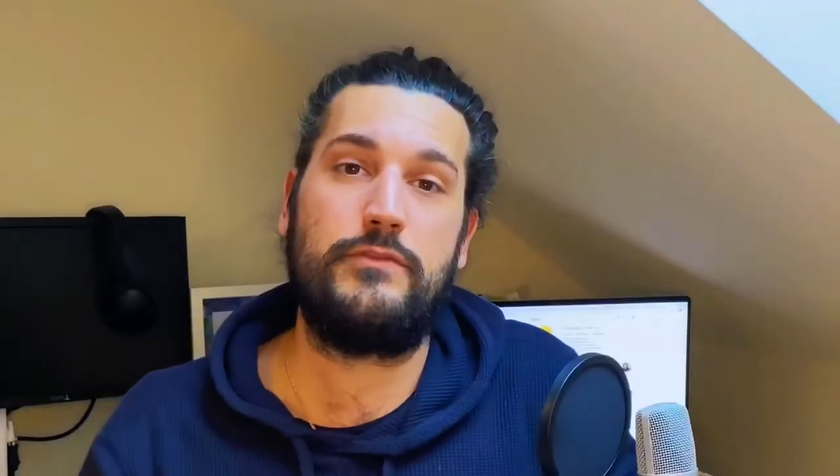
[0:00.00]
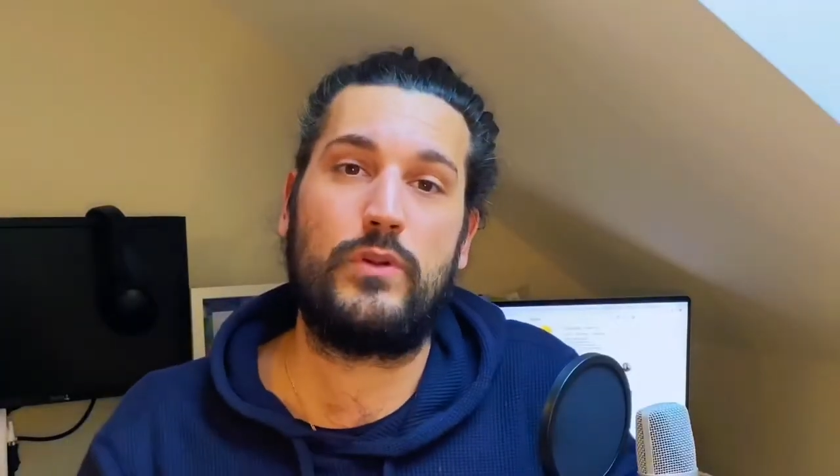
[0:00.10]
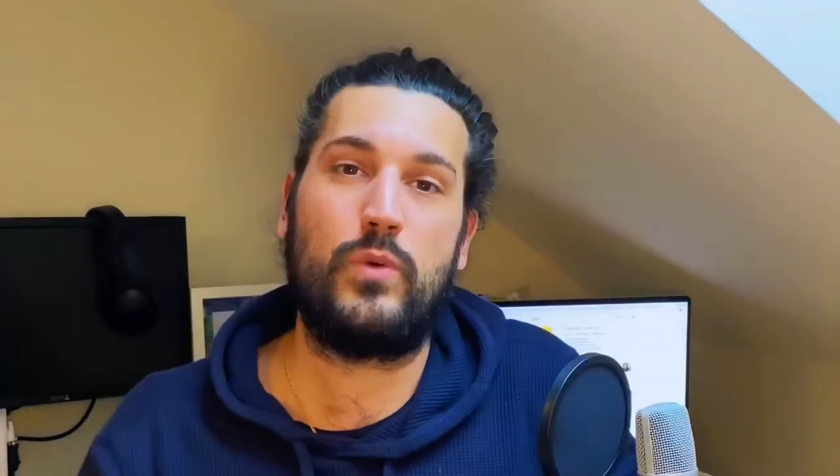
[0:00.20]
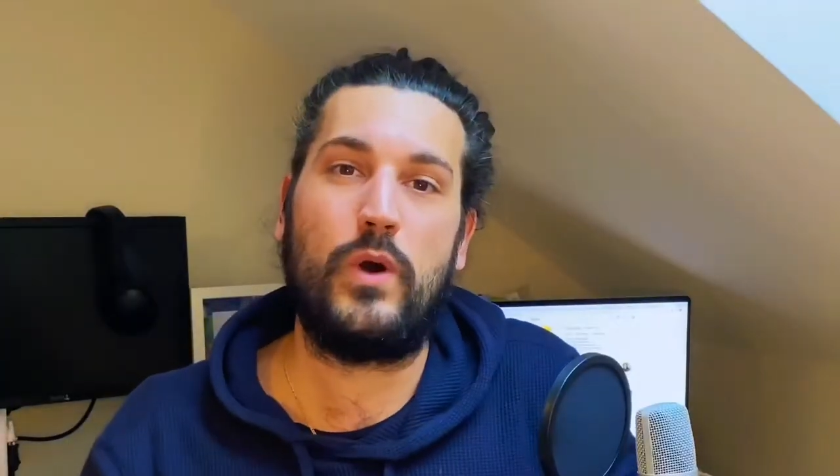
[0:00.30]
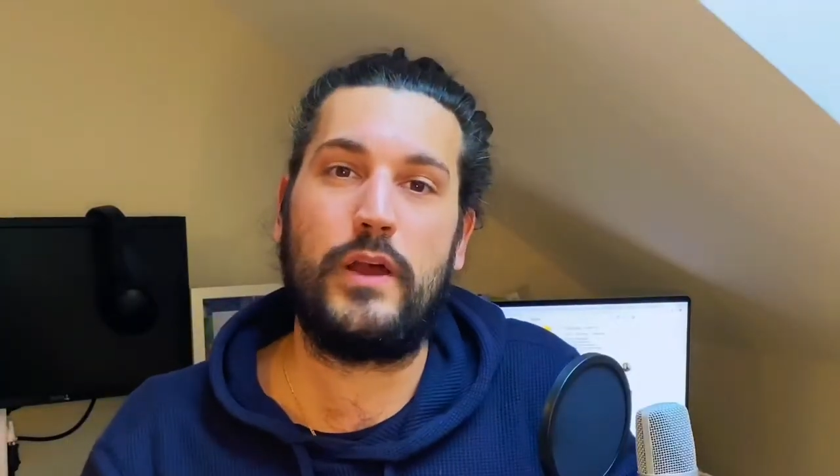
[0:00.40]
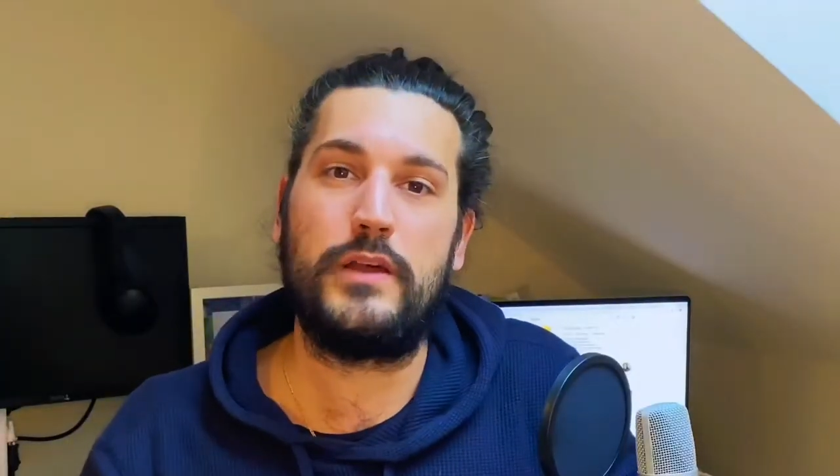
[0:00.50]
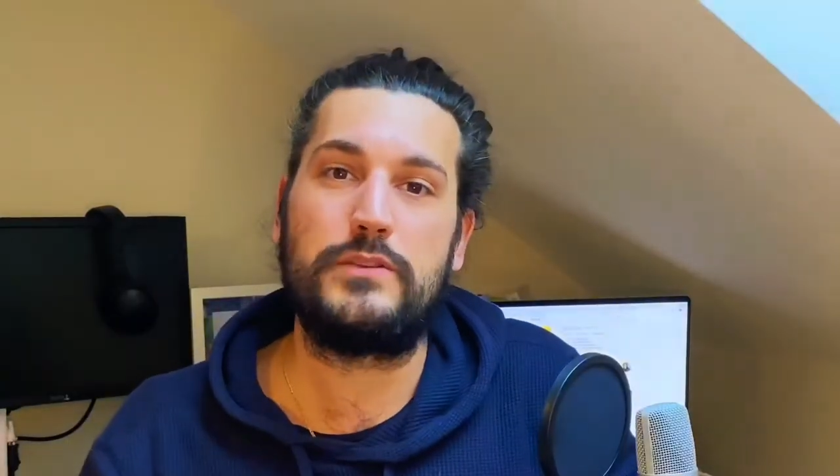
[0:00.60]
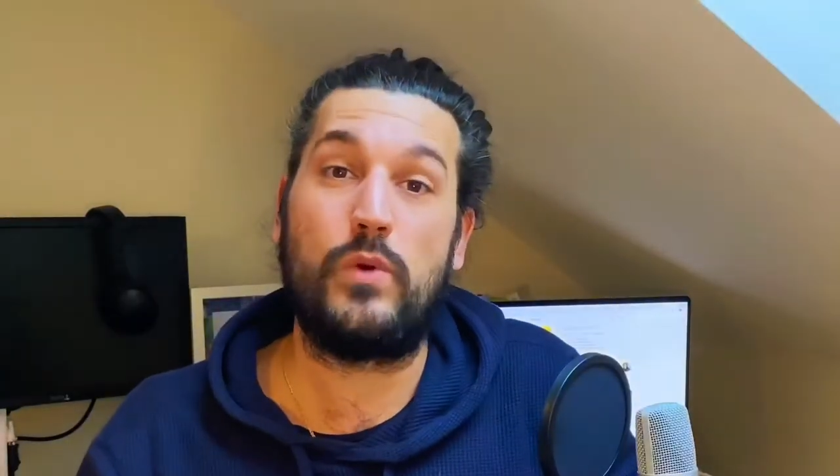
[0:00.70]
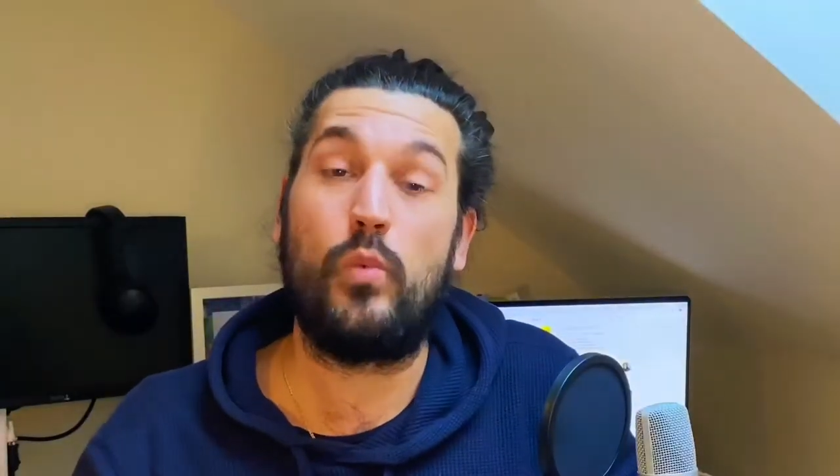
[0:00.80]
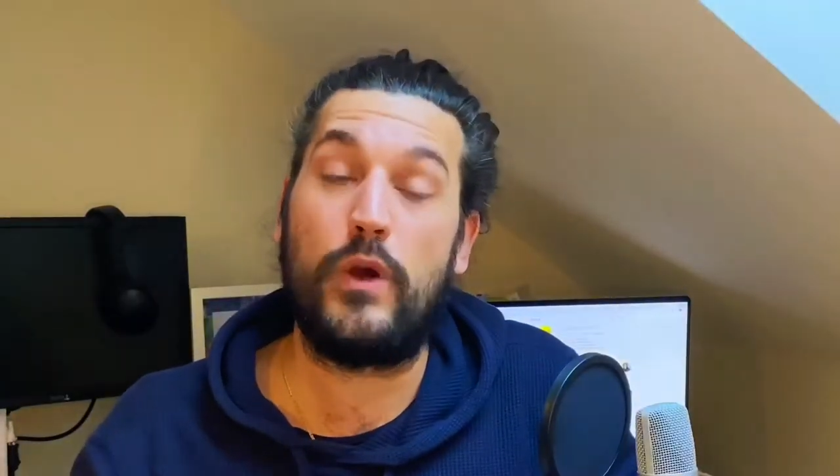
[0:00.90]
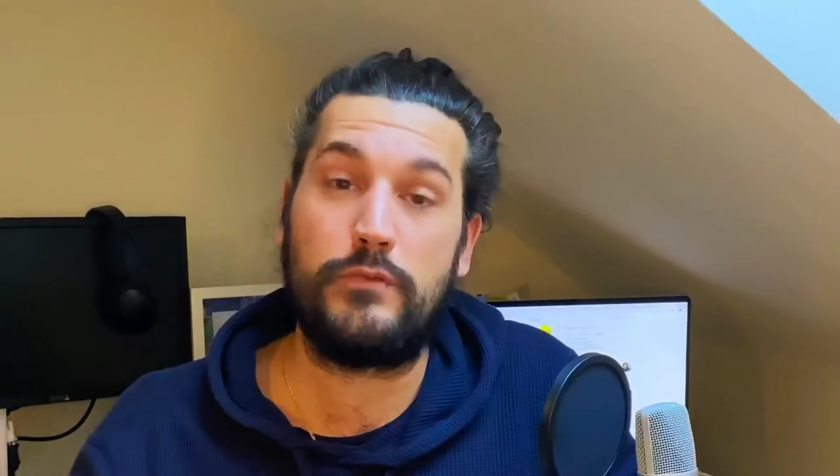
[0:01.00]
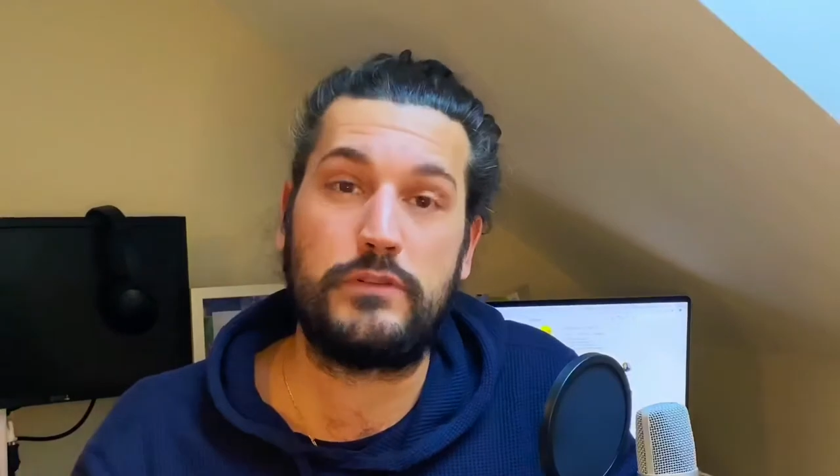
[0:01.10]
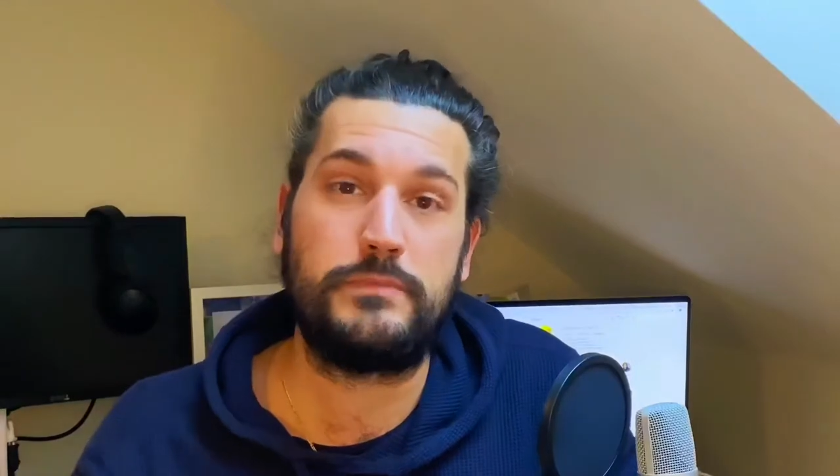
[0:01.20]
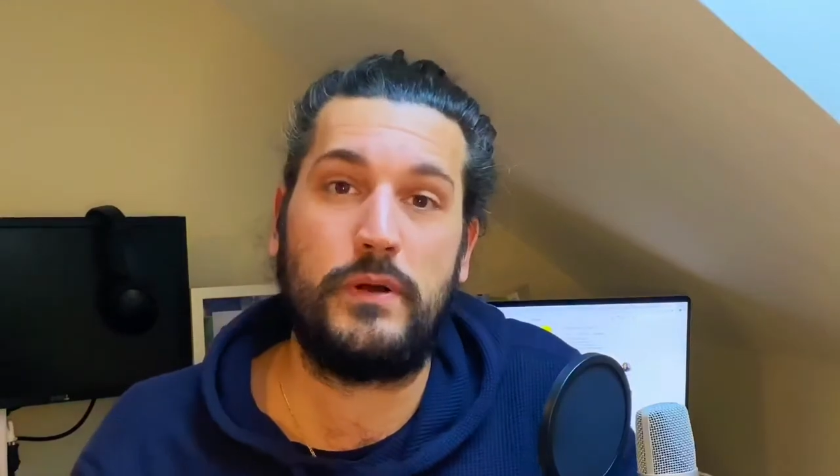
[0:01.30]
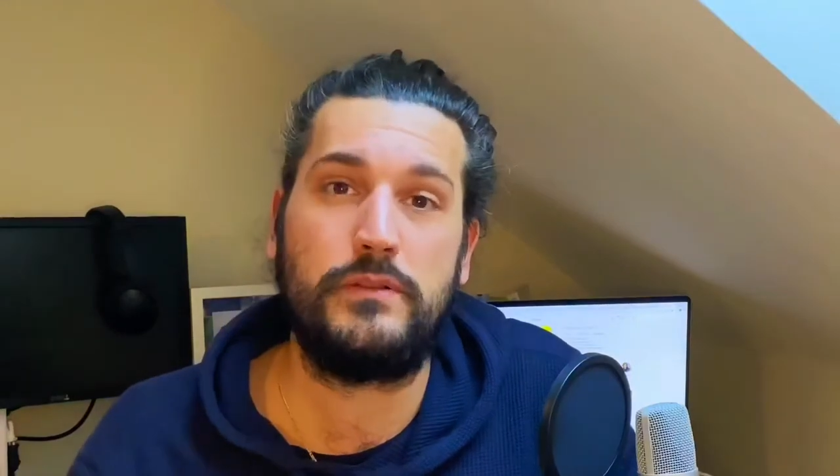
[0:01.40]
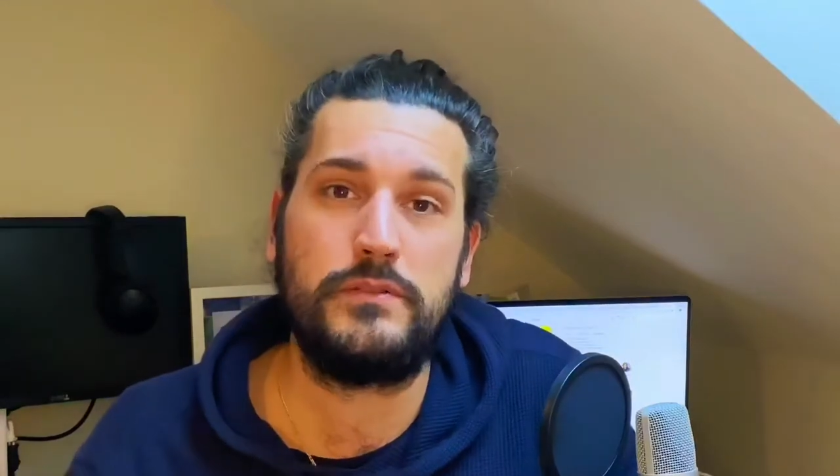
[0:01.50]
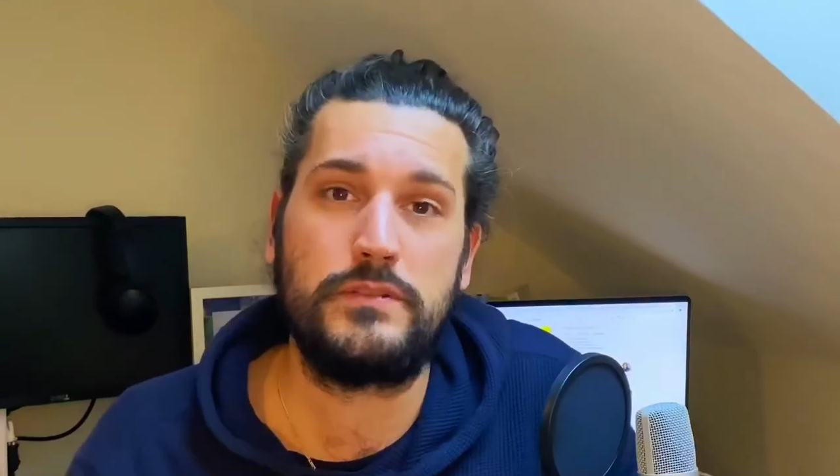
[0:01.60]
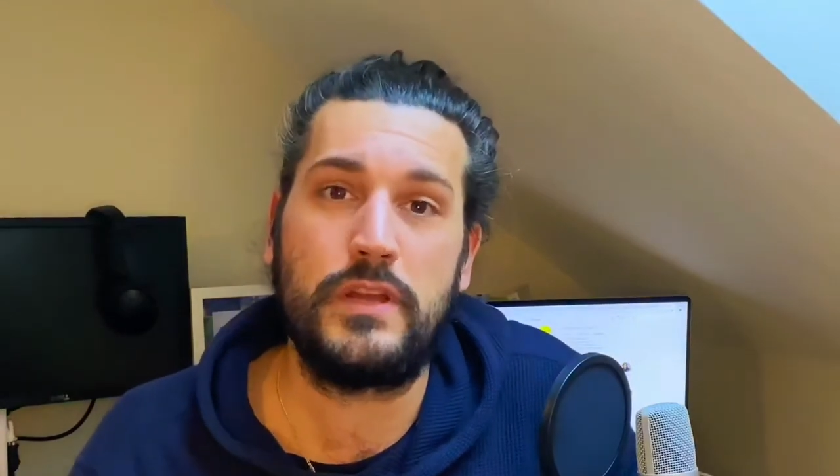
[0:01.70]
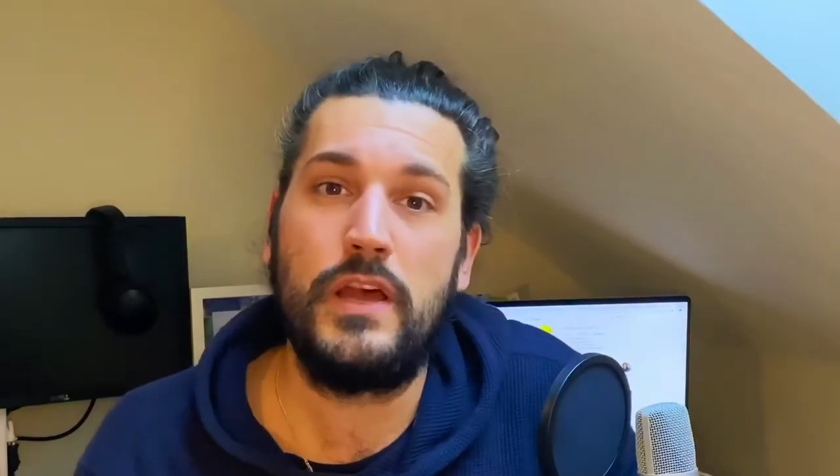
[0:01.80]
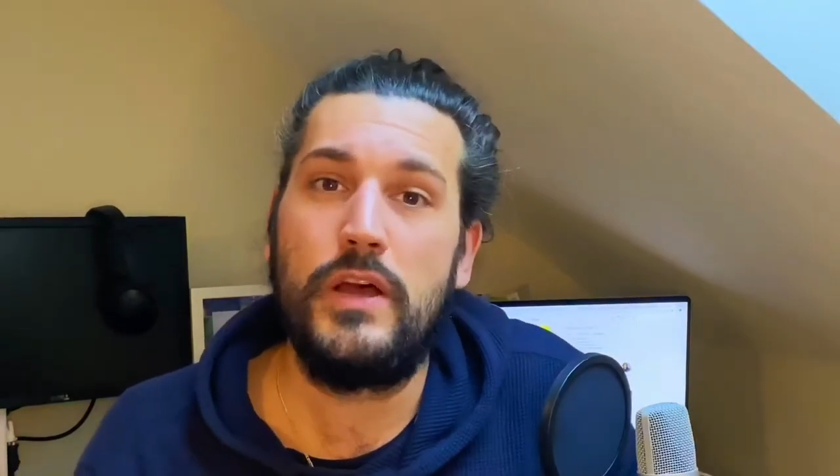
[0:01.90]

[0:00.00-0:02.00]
requires one response,